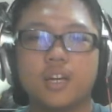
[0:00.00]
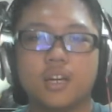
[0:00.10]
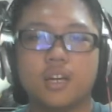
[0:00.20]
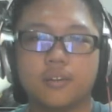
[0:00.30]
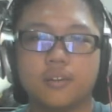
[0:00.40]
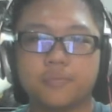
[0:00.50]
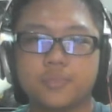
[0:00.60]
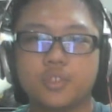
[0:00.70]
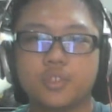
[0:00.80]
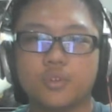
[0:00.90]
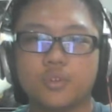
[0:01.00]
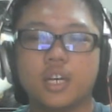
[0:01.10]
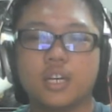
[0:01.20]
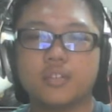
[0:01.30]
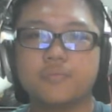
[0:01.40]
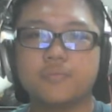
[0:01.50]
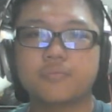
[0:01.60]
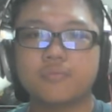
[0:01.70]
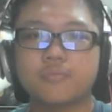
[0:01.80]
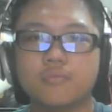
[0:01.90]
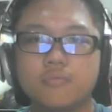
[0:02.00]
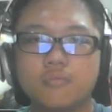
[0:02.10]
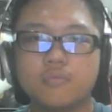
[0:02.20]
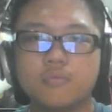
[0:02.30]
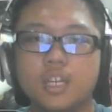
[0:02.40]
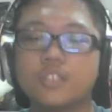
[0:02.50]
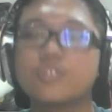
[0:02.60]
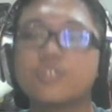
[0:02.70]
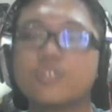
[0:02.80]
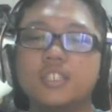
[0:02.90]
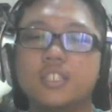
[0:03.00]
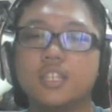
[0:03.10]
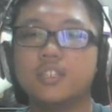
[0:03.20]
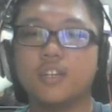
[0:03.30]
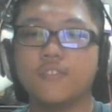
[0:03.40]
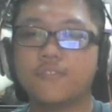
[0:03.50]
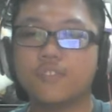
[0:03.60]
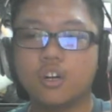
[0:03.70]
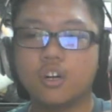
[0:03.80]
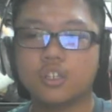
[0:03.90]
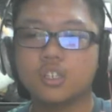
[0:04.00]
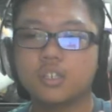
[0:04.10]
And you could see that the frog